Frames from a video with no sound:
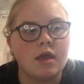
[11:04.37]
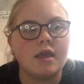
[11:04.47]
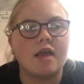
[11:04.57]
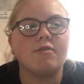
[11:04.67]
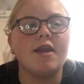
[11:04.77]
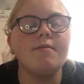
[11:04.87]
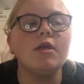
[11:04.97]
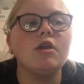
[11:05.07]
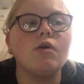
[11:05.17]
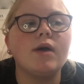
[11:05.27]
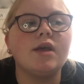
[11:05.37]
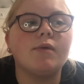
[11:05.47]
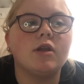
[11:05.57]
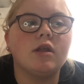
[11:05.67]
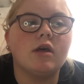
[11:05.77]
Yeah, so I didn't really know
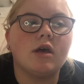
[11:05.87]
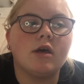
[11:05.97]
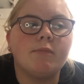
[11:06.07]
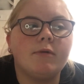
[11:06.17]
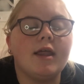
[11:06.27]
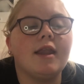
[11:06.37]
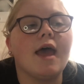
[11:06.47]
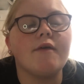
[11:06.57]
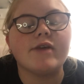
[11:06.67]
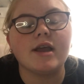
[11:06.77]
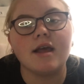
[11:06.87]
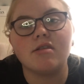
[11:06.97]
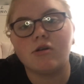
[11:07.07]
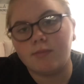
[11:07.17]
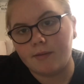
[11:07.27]
anyone there, but then I
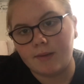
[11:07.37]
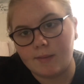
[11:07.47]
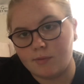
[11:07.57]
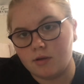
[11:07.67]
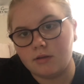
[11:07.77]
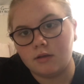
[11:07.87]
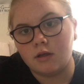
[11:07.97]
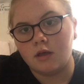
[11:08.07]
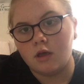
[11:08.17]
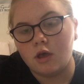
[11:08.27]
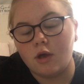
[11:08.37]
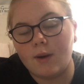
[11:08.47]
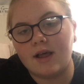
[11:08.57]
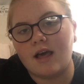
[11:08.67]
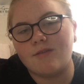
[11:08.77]
recognised a couple of people who
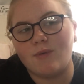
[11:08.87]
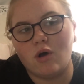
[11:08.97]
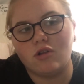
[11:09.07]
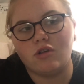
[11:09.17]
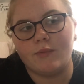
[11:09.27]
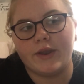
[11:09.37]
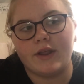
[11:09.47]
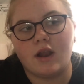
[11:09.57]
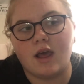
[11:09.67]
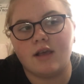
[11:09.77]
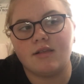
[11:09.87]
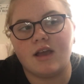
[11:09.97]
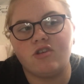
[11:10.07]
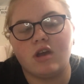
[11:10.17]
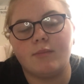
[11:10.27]
I spoke to and then
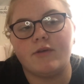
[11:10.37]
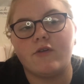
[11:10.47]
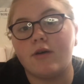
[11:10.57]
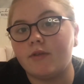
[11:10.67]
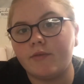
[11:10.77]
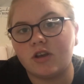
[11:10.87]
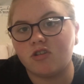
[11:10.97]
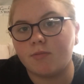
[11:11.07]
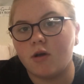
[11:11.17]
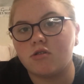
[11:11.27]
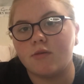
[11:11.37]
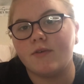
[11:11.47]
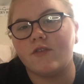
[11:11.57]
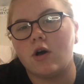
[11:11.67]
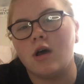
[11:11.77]
started chatting with, who I've never actually spoken to
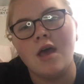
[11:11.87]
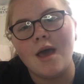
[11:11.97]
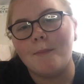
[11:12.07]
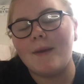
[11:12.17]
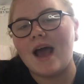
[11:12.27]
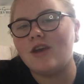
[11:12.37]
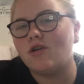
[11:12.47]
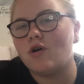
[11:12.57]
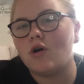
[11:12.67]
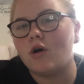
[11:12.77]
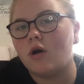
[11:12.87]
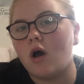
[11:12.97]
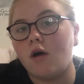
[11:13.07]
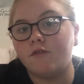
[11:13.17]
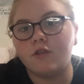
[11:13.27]
before, but I know
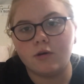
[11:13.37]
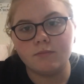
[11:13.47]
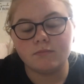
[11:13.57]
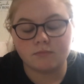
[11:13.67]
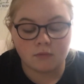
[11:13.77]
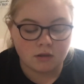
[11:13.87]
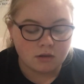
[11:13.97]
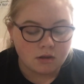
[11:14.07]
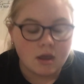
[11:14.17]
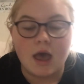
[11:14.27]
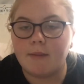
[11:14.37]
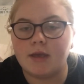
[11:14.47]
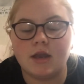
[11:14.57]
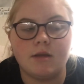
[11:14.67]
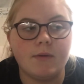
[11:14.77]
of them. I
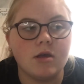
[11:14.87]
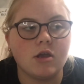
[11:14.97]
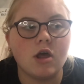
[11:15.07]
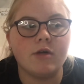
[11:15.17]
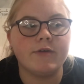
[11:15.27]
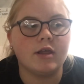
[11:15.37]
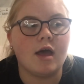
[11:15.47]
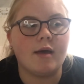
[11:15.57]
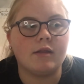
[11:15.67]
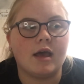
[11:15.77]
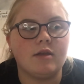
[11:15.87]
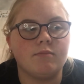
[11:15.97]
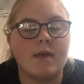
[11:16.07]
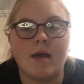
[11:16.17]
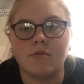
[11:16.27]
mean, the girl I
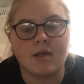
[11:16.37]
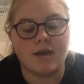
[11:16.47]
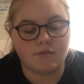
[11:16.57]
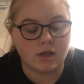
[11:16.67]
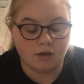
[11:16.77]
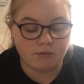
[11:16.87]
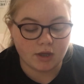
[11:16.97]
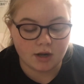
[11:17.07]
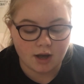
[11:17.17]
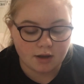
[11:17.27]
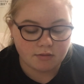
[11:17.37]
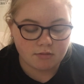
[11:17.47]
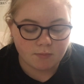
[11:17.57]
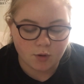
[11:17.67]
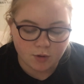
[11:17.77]
met was really, really
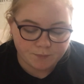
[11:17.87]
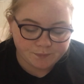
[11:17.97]
nice, but